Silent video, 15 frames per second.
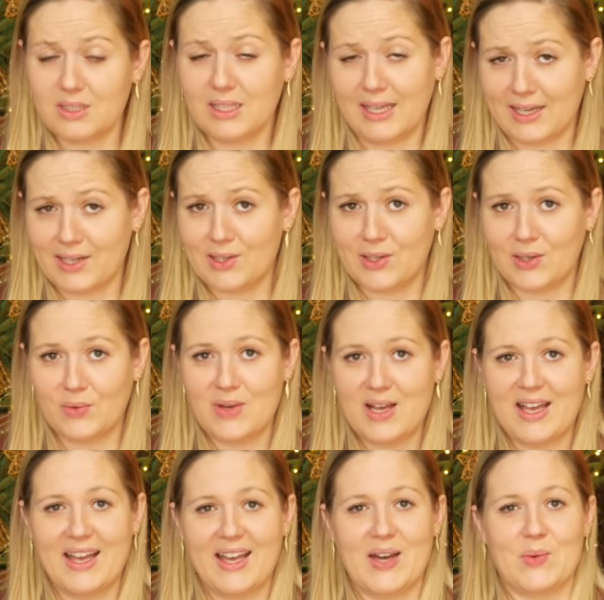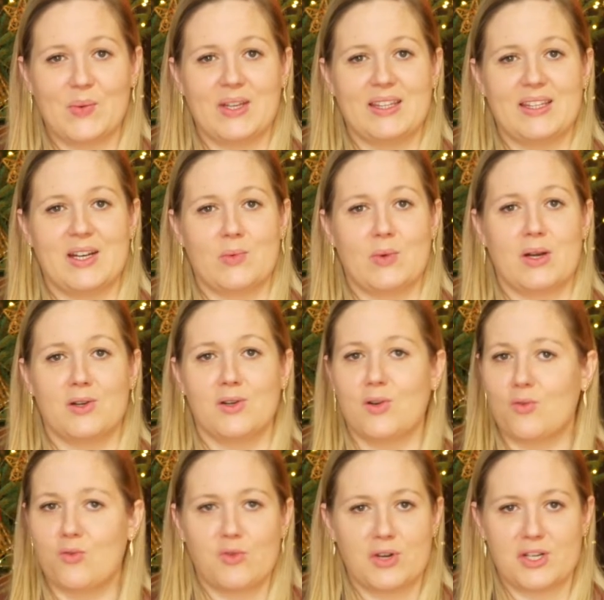ago, when there were no
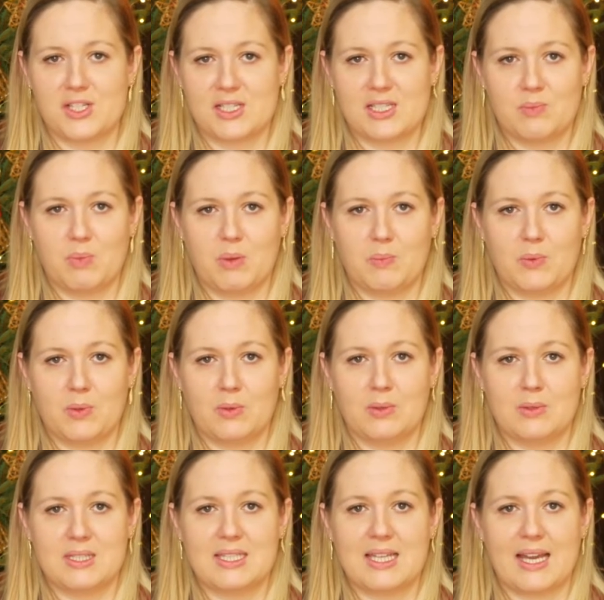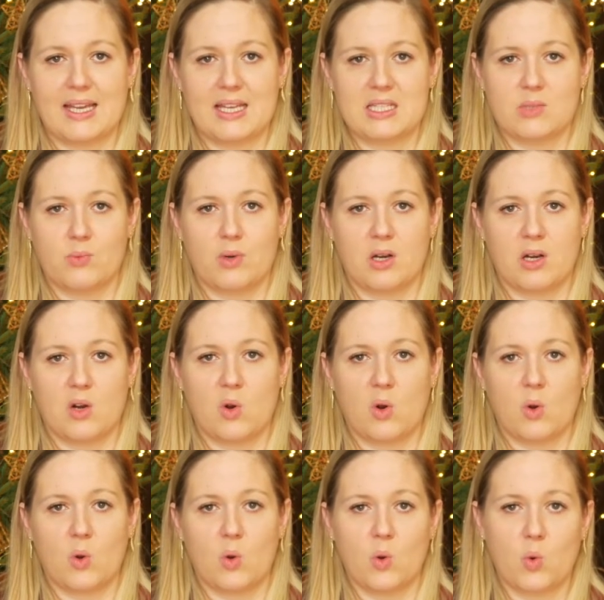fridges, people's diets were
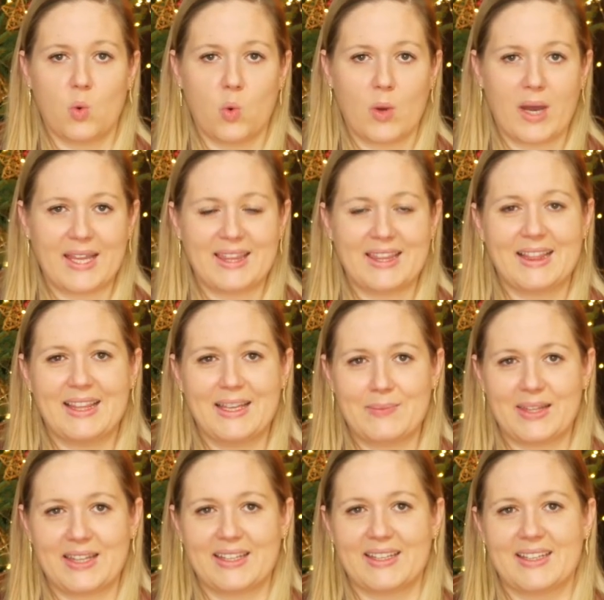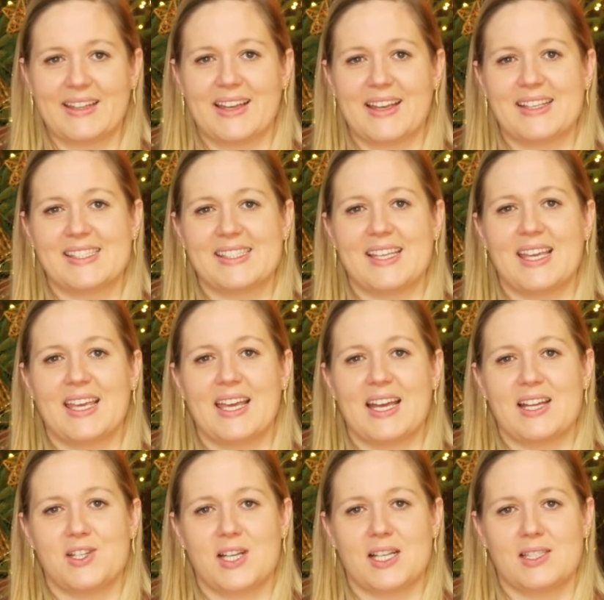quite limited as they
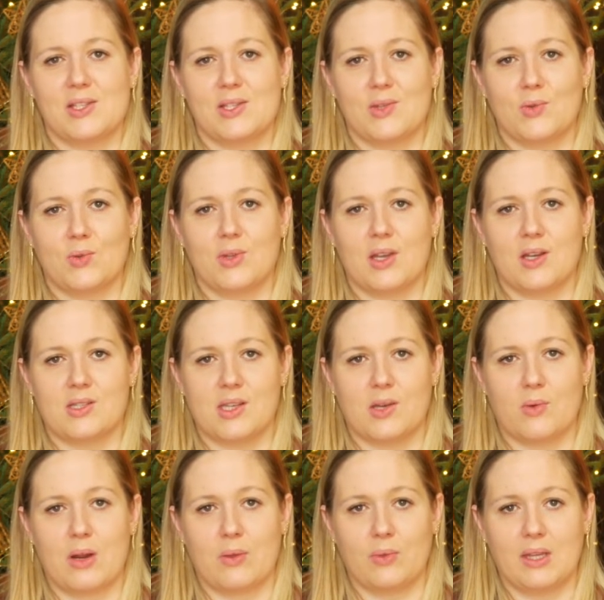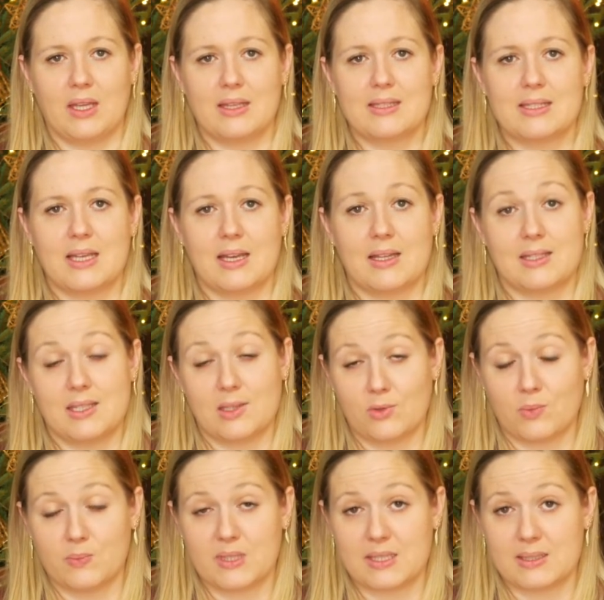adjusted to their surroundings and
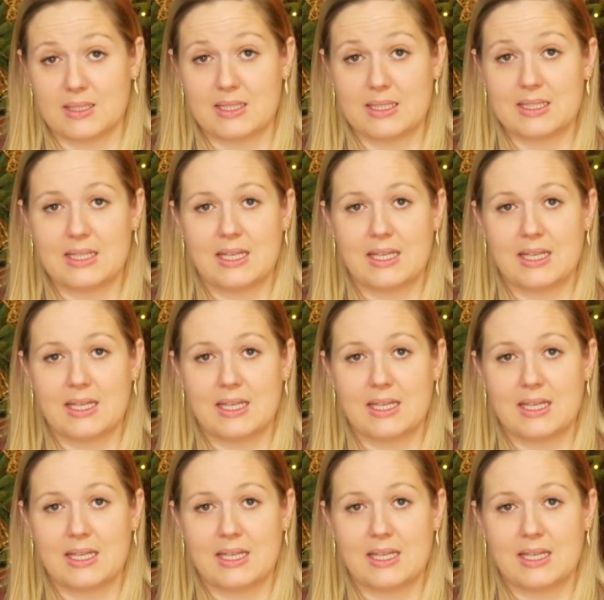circumstances.